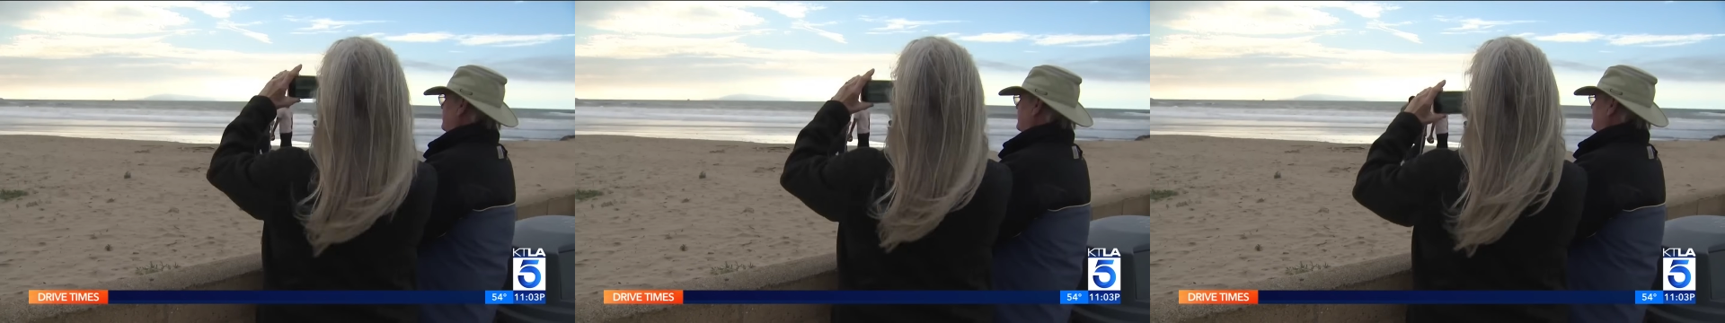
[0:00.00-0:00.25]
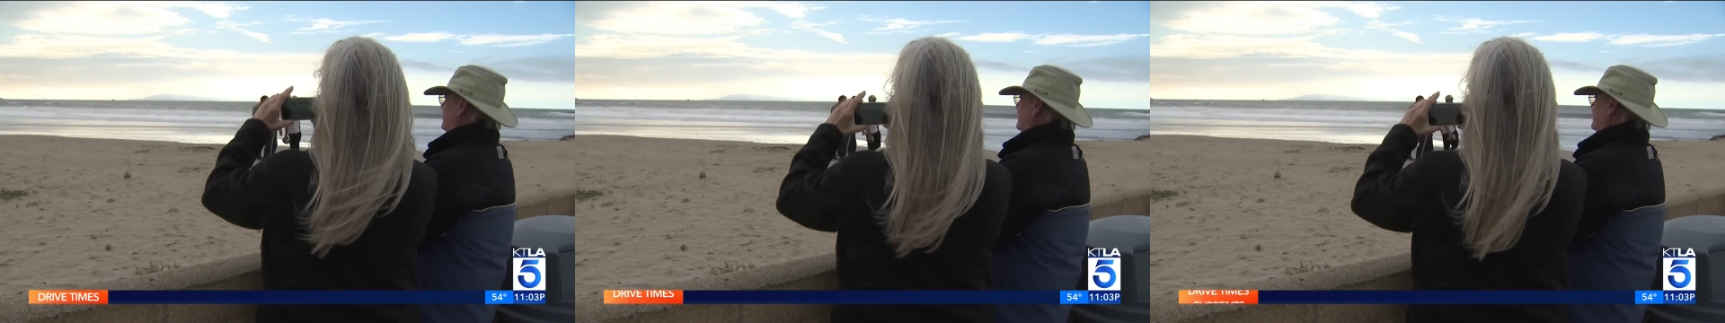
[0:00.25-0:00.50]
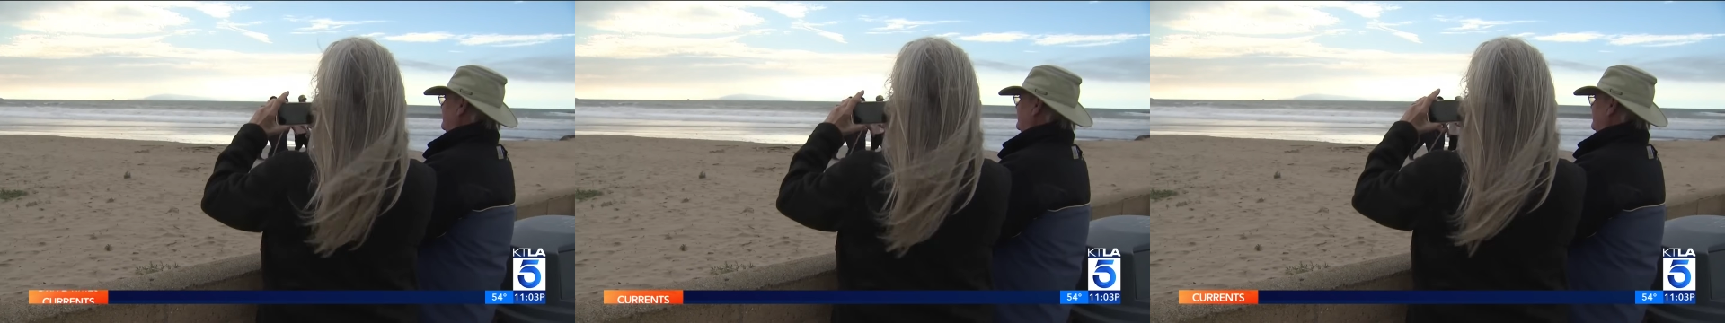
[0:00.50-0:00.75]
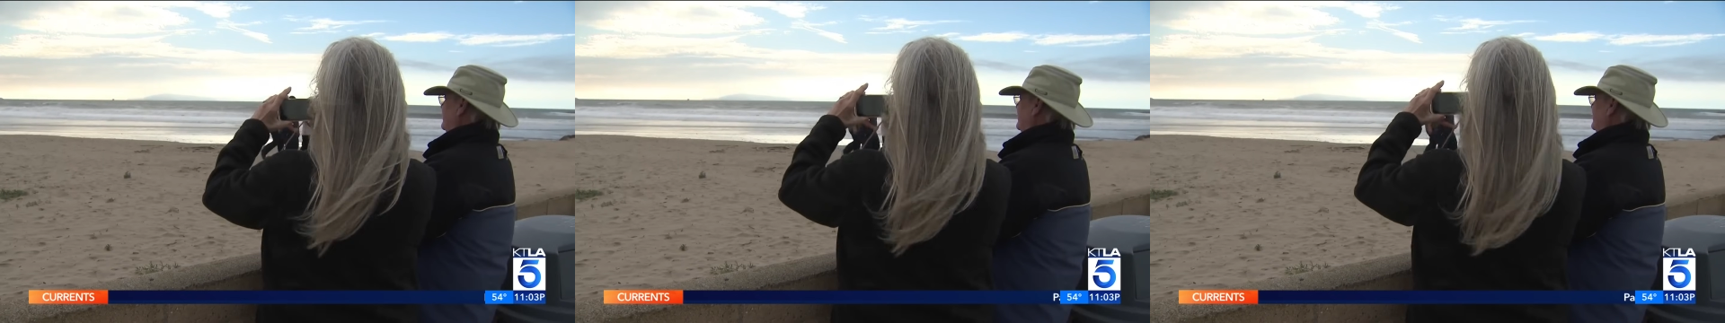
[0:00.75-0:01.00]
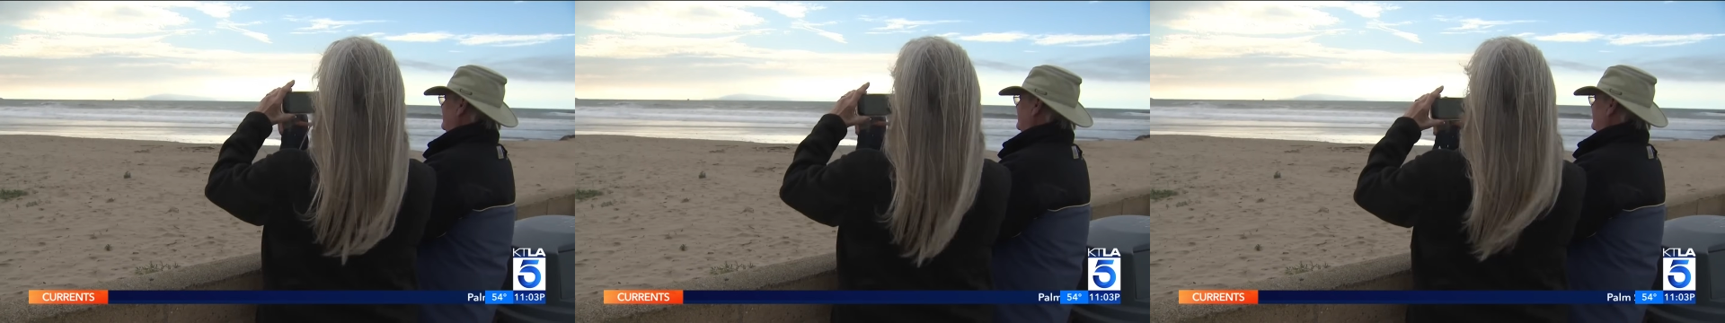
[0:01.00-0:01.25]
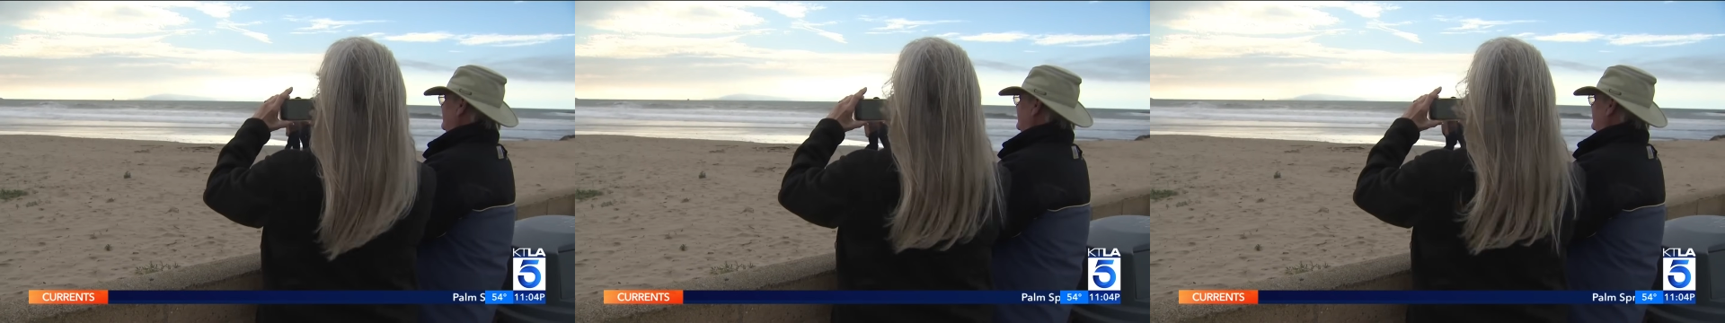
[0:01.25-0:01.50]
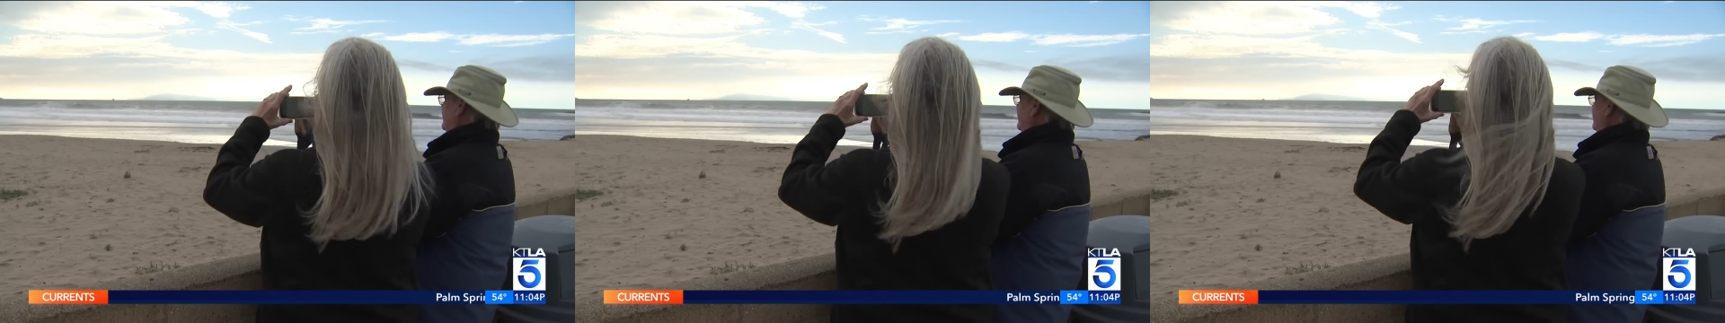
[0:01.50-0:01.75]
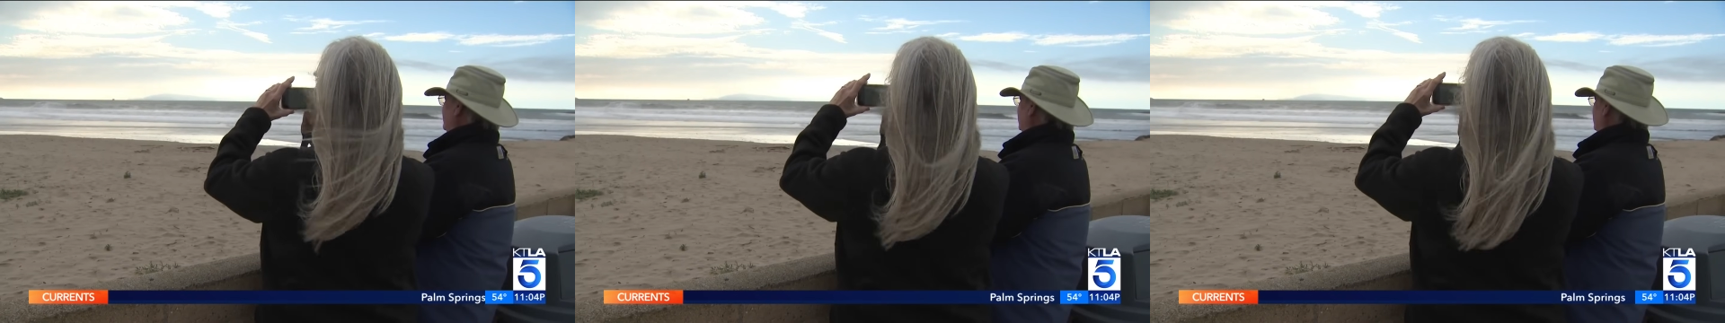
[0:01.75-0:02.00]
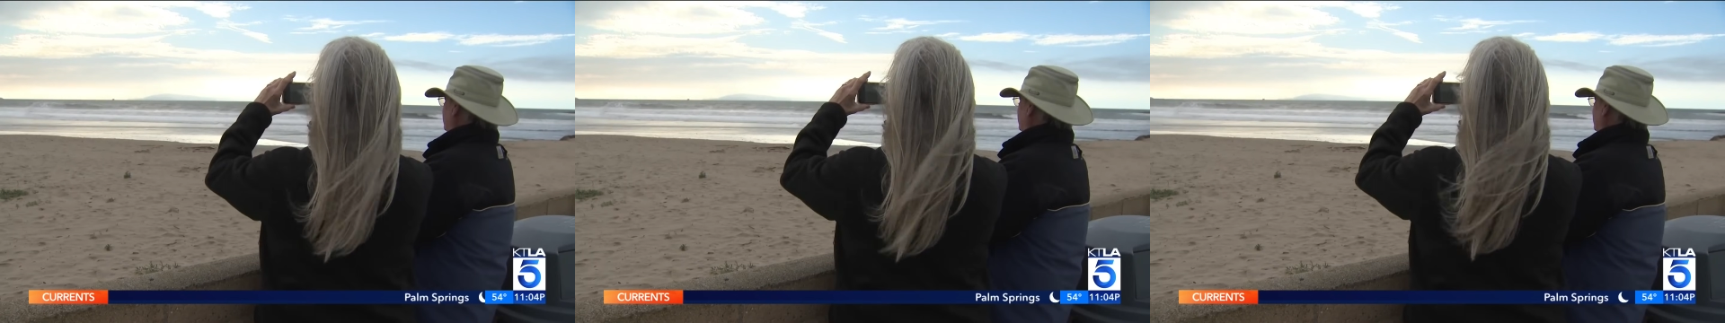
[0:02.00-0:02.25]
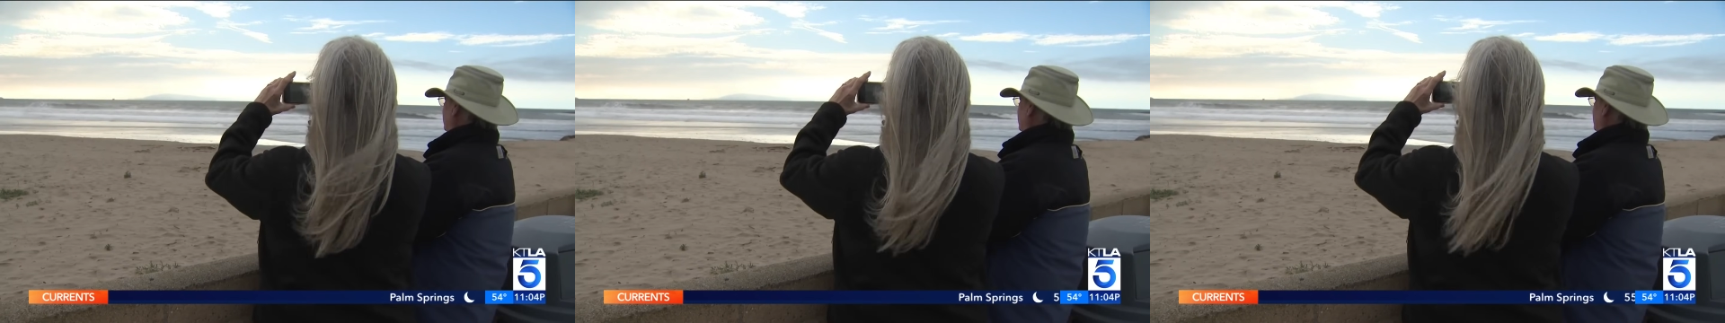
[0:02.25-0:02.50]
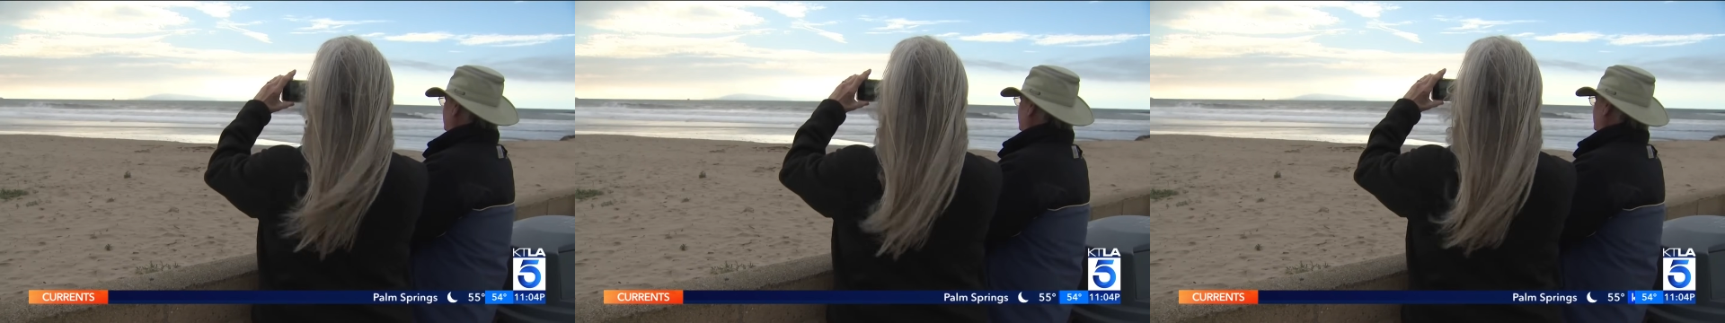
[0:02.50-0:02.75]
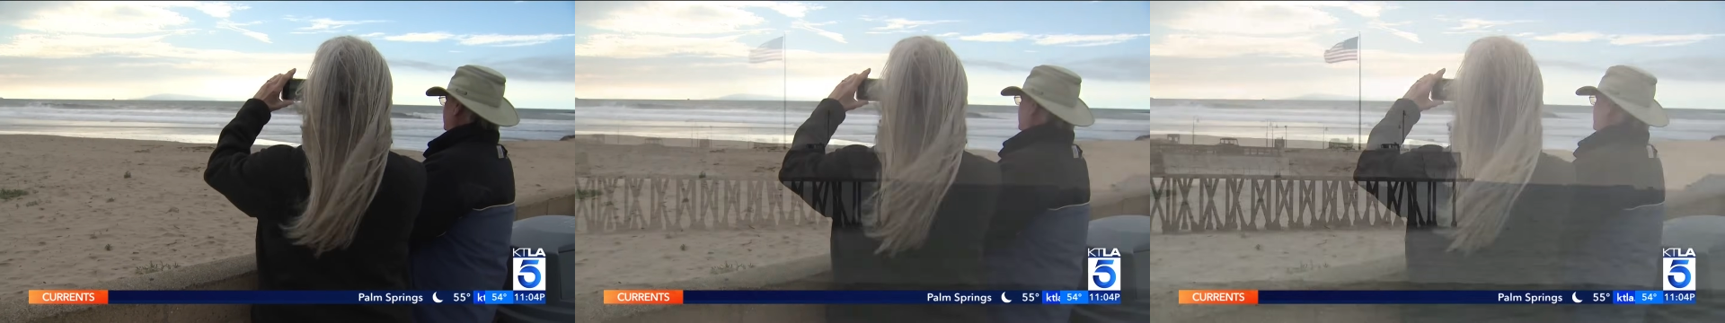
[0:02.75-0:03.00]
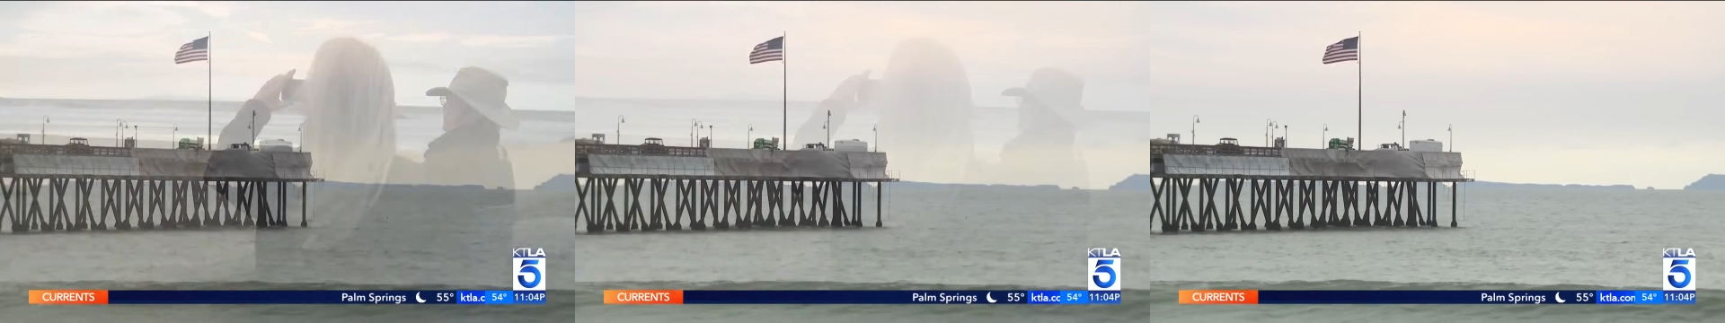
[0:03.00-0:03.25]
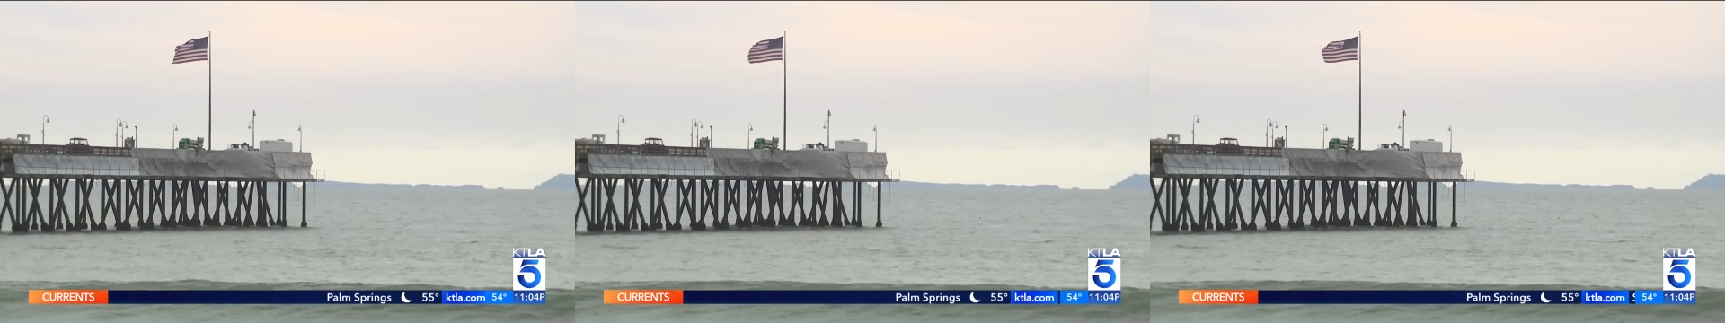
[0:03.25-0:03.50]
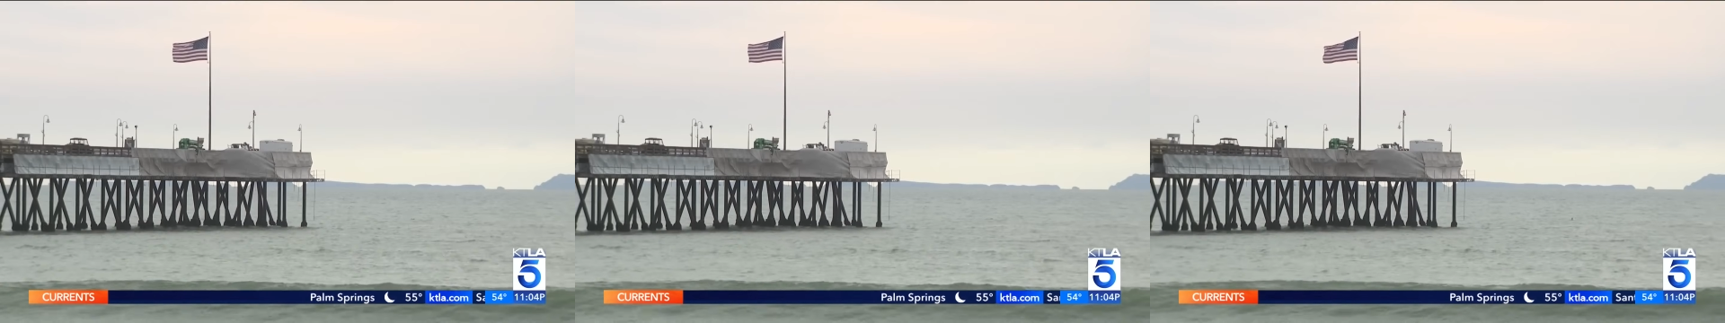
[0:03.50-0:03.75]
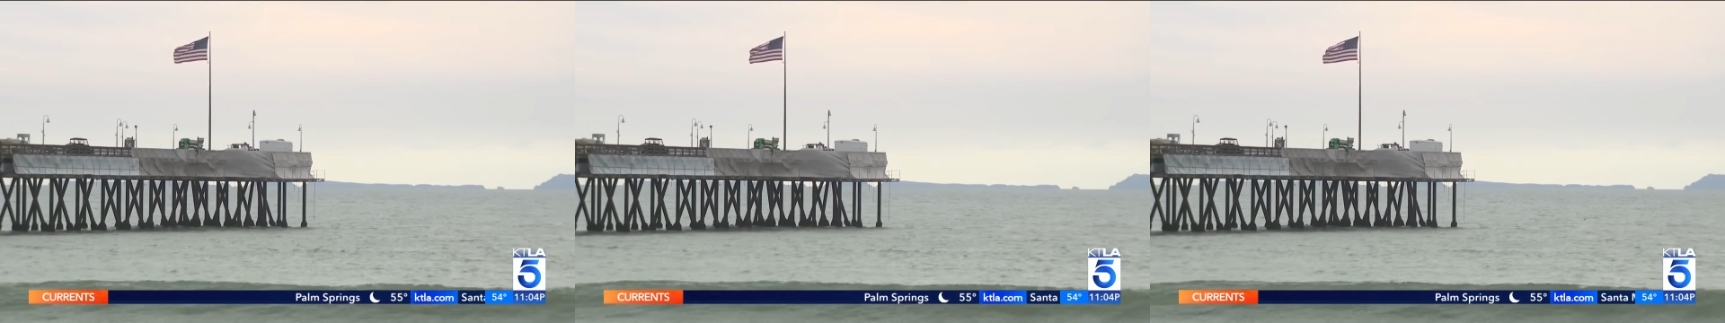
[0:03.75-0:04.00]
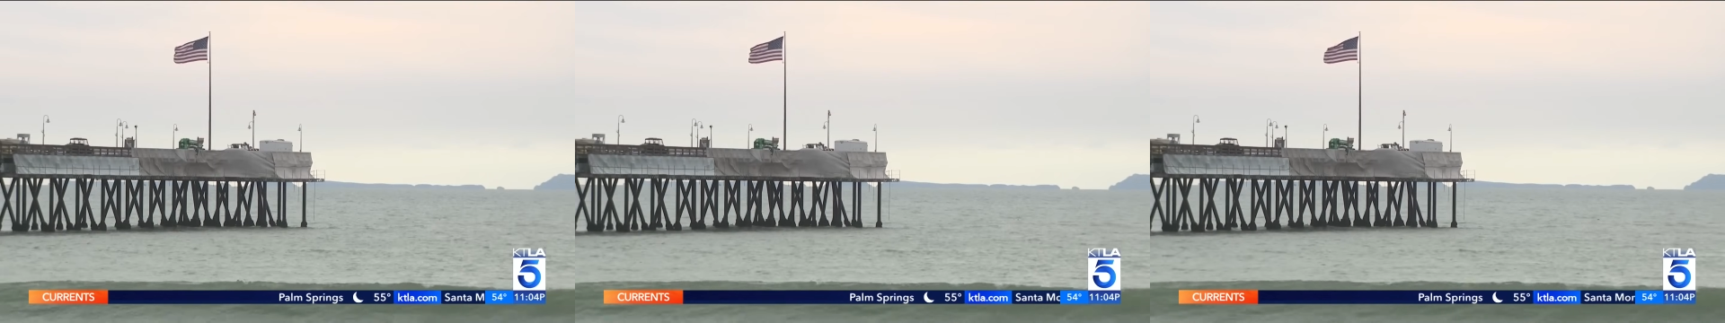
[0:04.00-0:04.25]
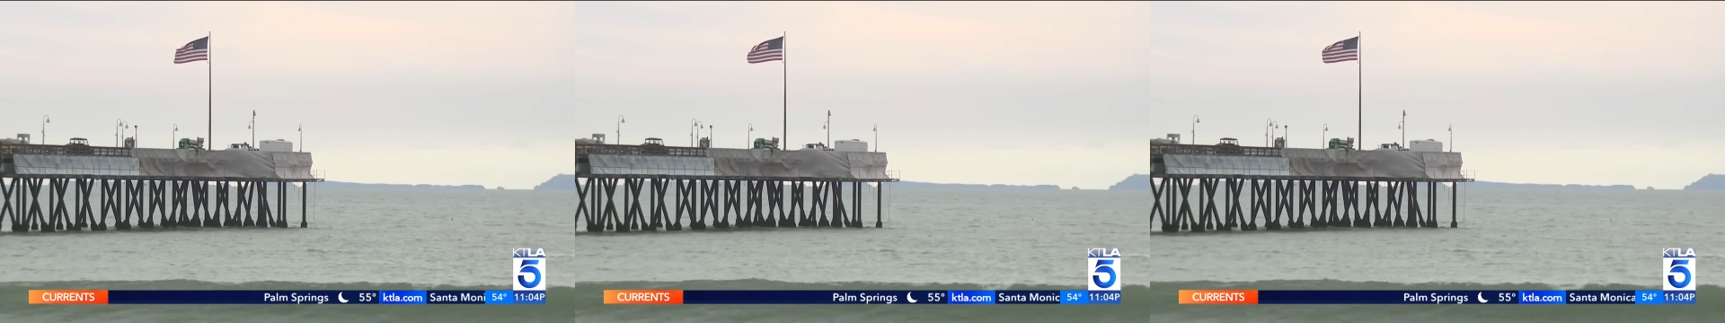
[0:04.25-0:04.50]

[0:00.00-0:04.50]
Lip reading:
Nobody's mouth can be seen.